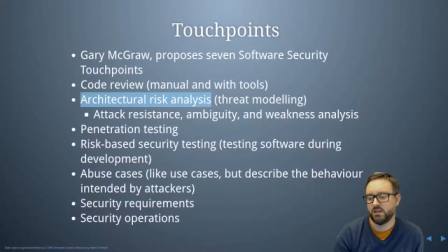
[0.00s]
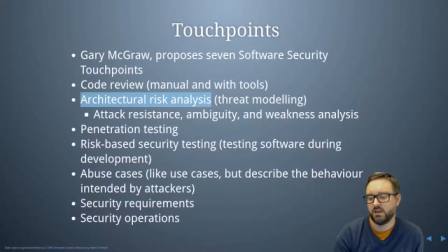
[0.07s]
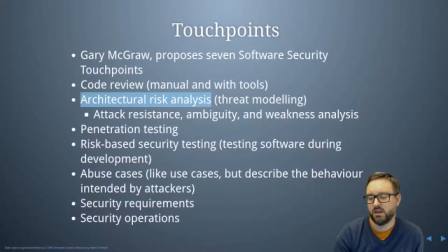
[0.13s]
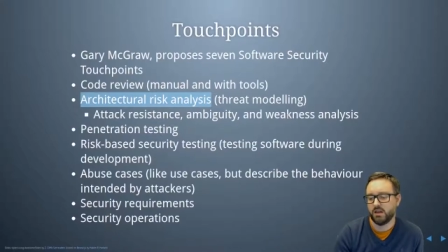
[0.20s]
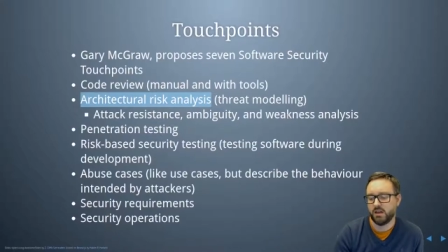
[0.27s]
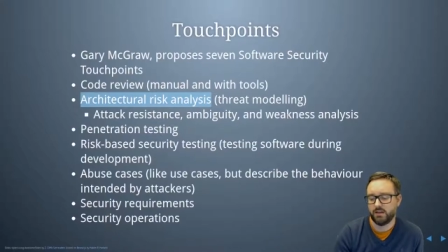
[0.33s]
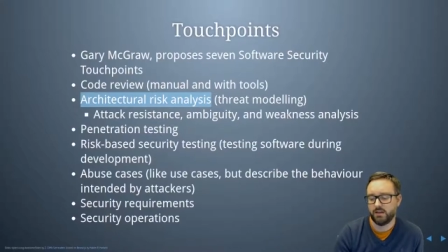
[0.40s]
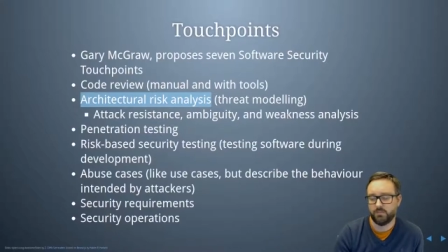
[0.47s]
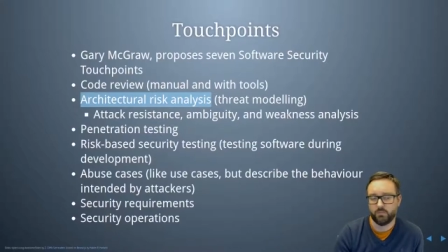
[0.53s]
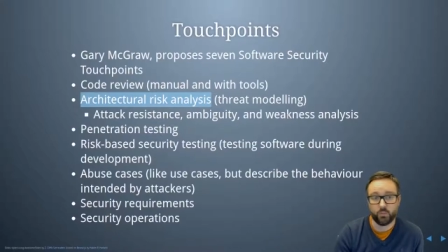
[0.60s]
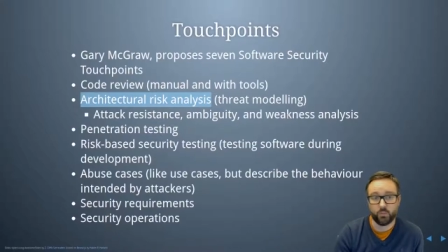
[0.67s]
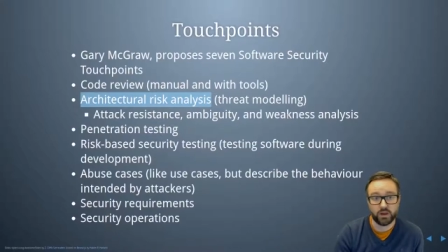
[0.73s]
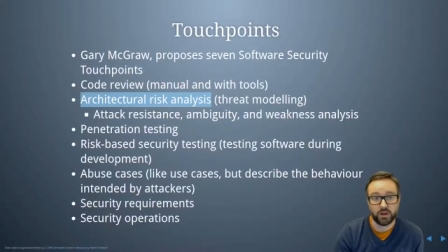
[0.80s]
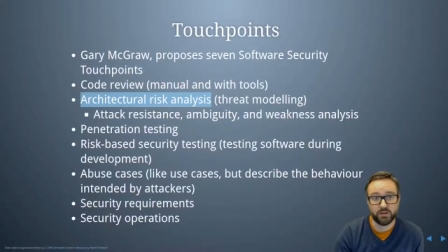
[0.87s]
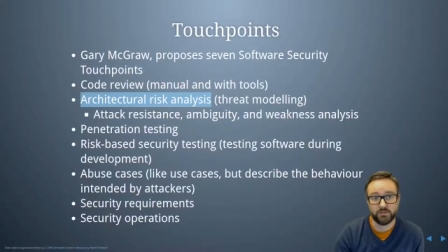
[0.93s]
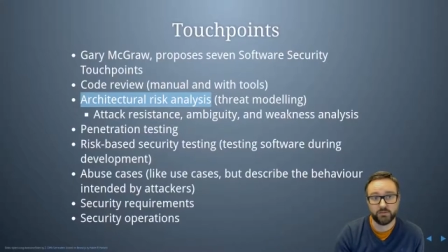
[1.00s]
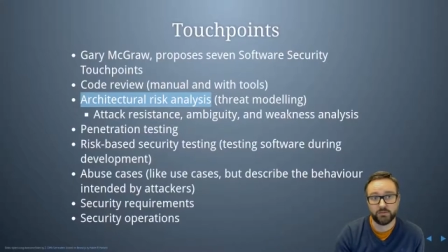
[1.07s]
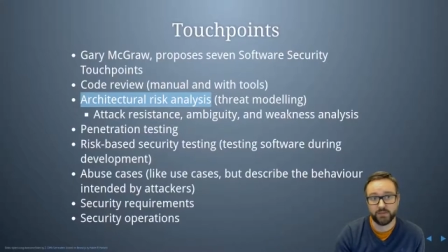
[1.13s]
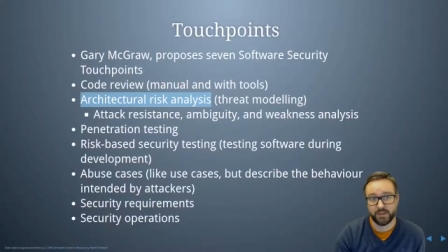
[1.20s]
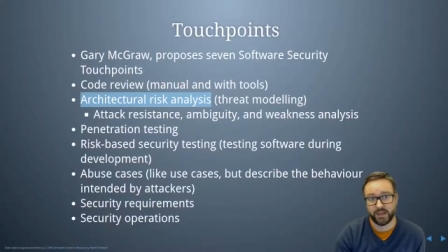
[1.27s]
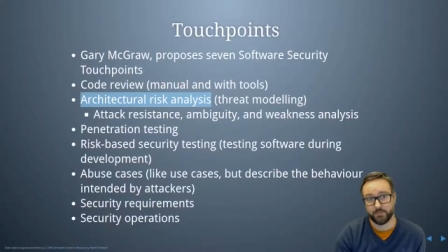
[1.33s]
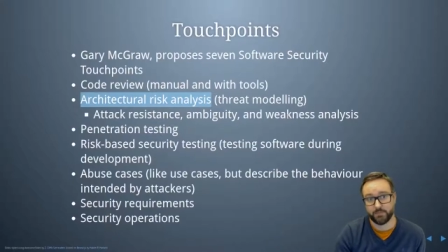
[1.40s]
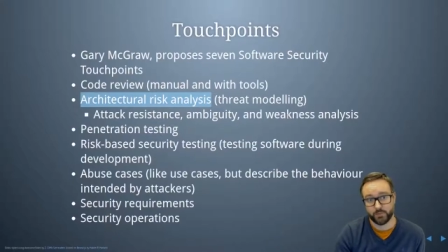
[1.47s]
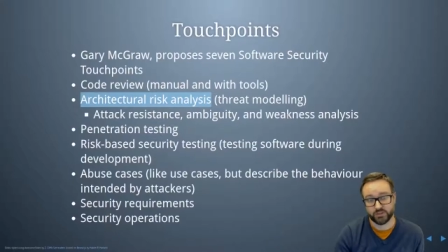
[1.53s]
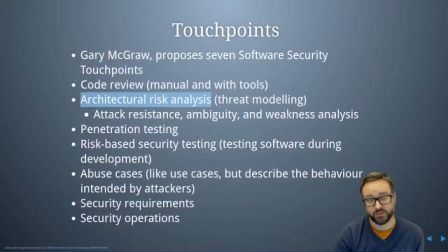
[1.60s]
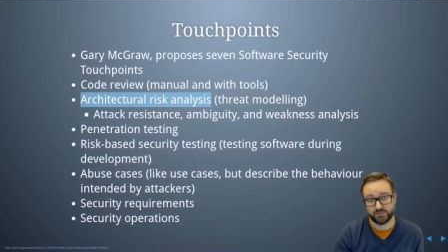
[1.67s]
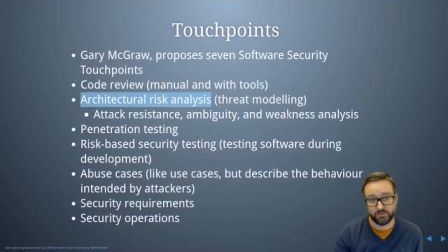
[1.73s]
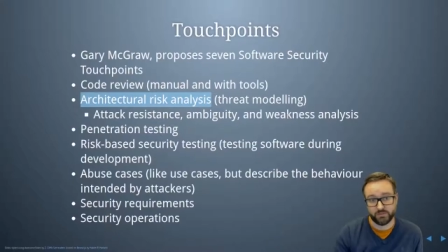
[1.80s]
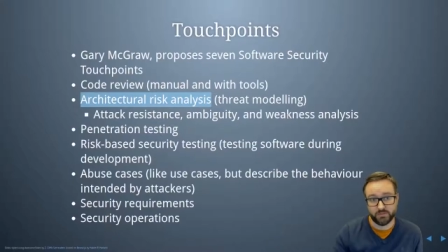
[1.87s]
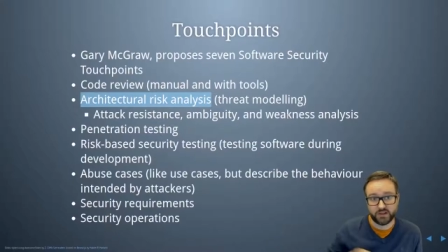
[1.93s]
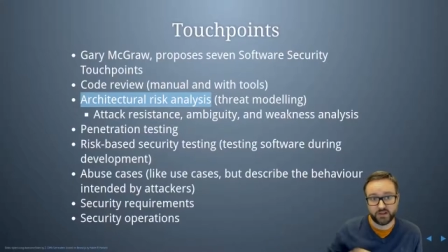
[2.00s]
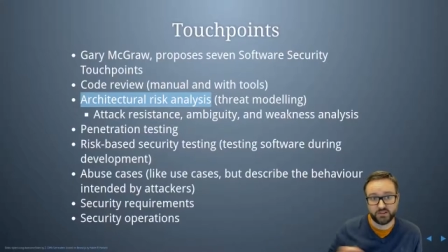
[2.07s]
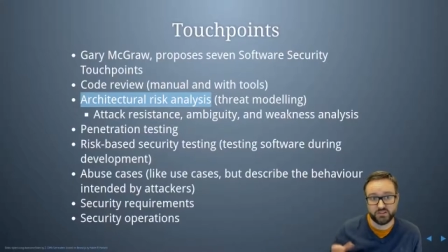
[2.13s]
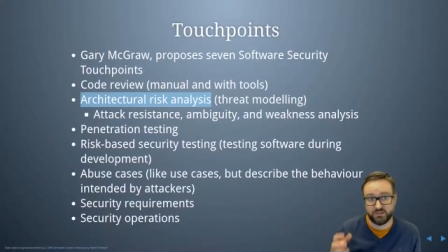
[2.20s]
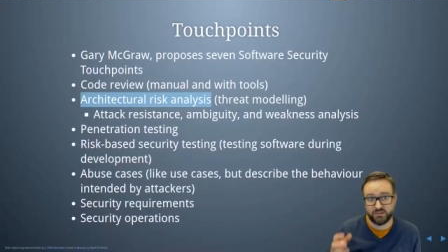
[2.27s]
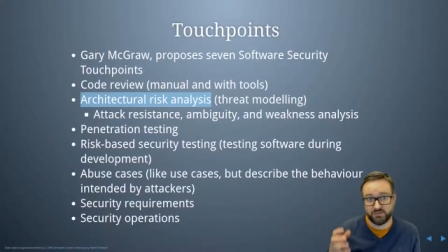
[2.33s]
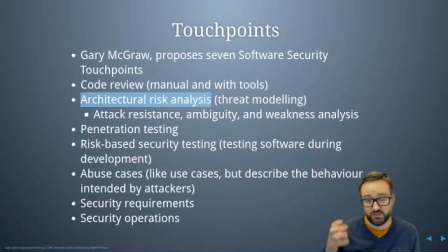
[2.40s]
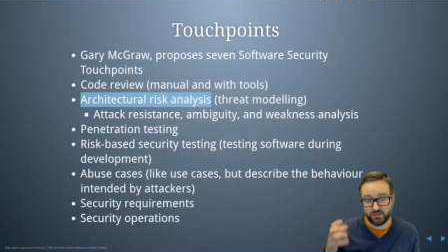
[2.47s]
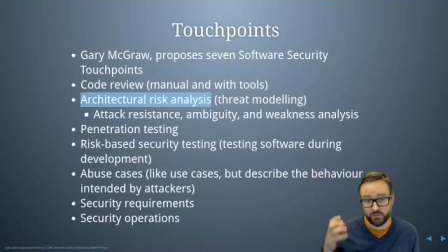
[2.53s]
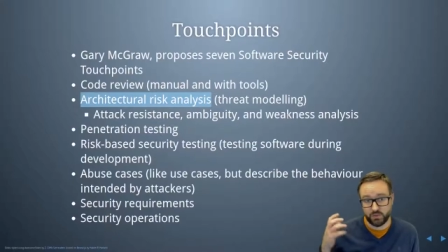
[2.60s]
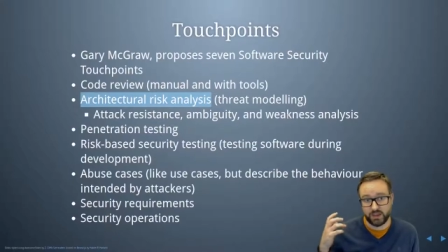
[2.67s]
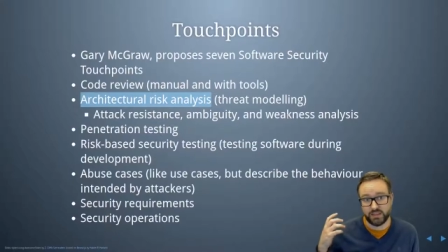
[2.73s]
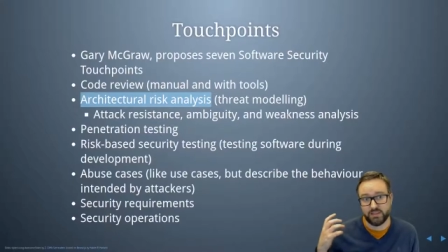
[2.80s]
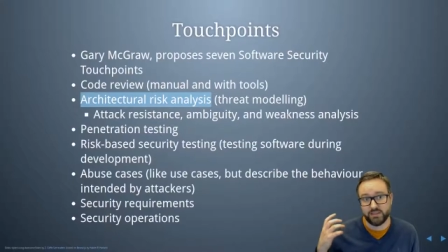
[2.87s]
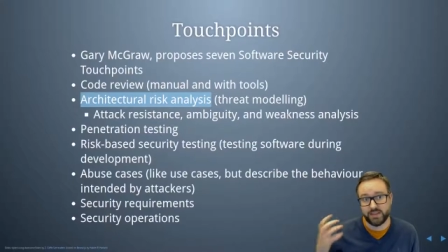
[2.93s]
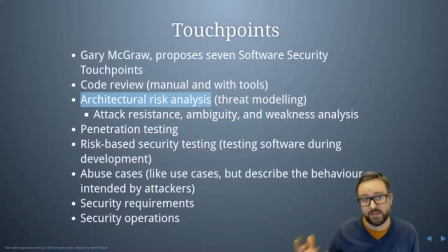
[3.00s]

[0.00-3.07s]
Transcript: um, one of the outputs from Microsoft of the way that they